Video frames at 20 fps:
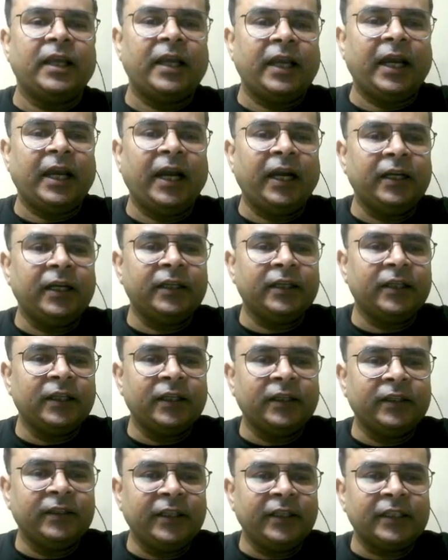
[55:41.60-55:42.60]
and
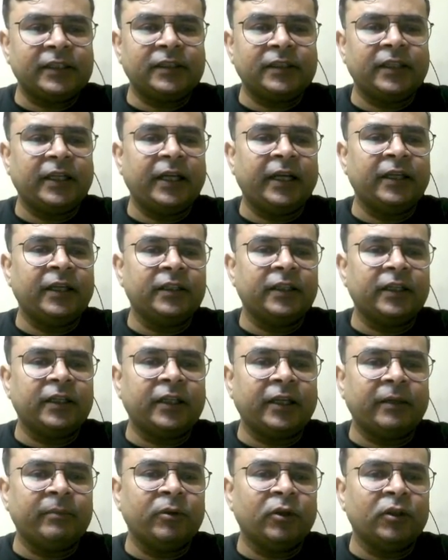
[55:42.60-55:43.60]
next another
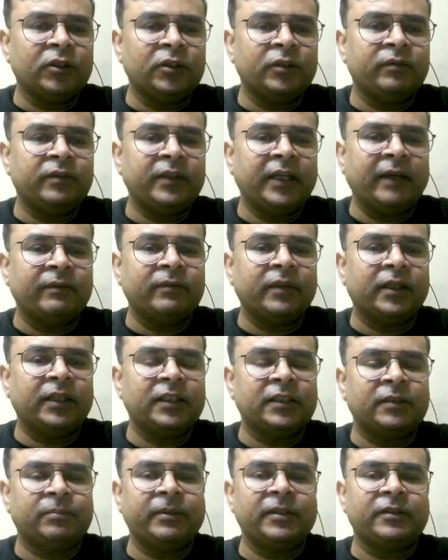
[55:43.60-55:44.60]
terminology we have, that
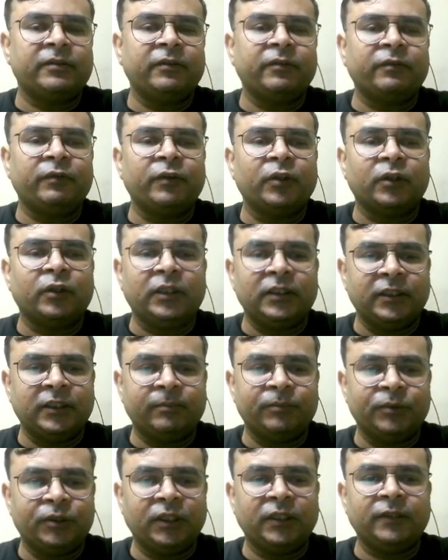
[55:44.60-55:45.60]
is specific fuel
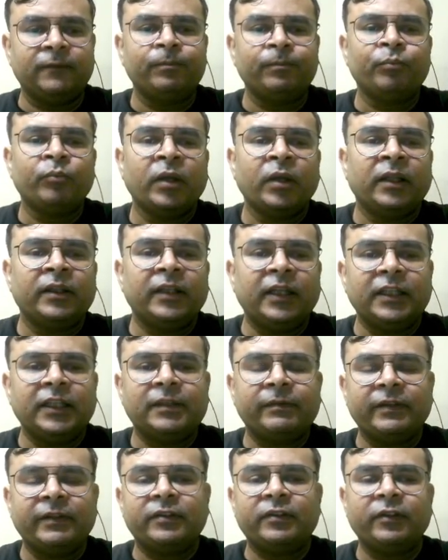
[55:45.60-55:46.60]
consumption. Then
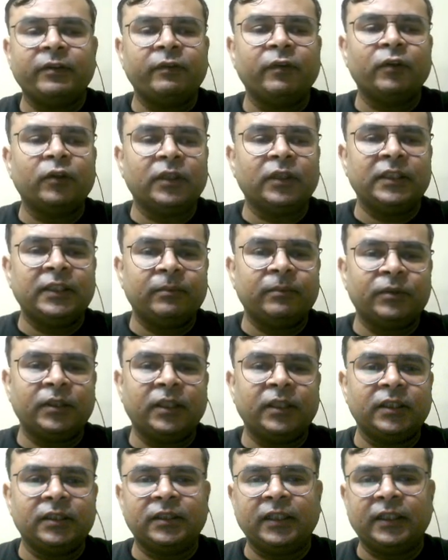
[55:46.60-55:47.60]
specific fuel
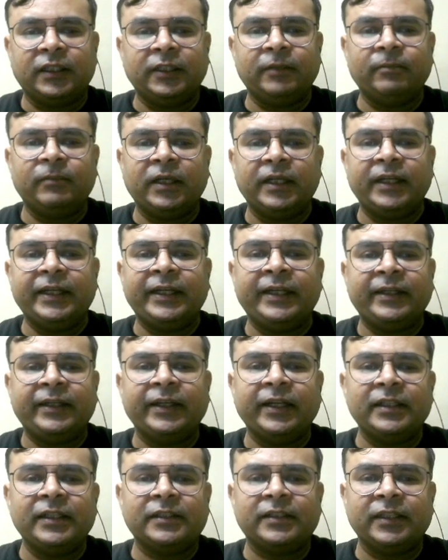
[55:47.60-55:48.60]
consumption is nothing but it
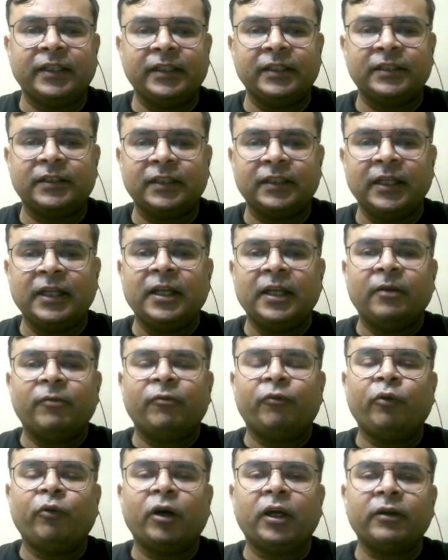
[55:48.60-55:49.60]
tells us
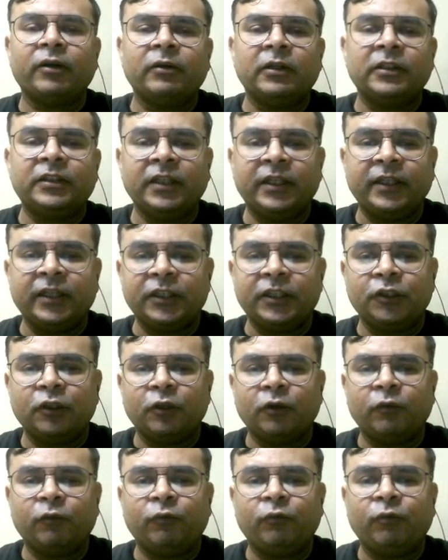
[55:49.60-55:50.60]
for generation
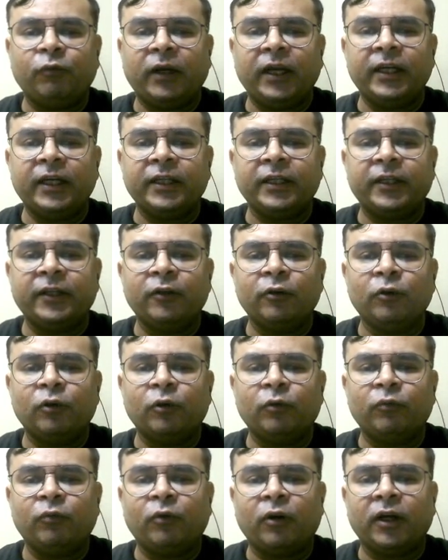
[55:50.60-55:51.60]
of 1
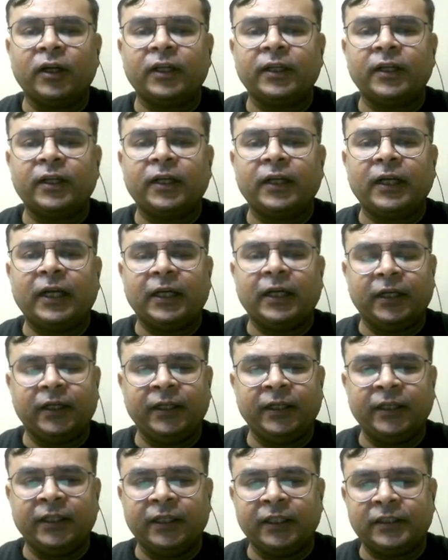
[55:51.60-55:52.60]
kilowatt
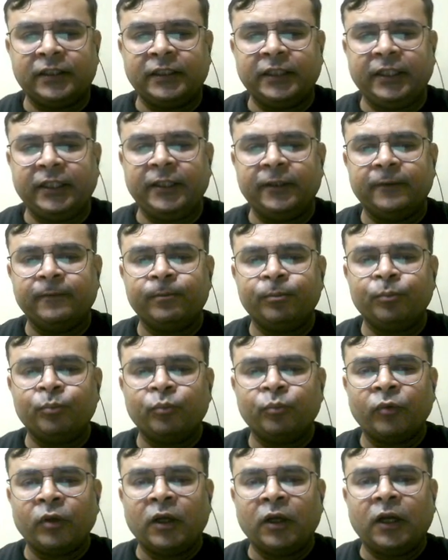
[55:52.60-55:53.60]
energy,
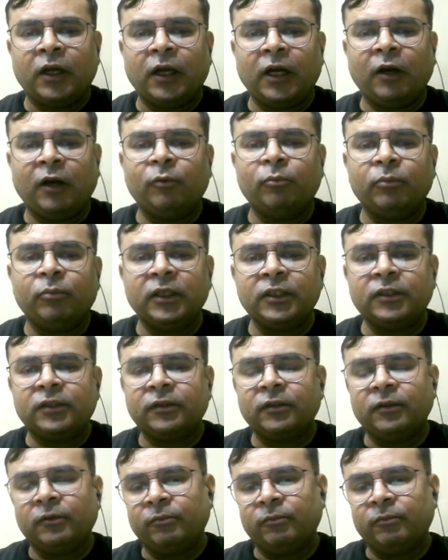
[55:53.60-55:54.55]
how much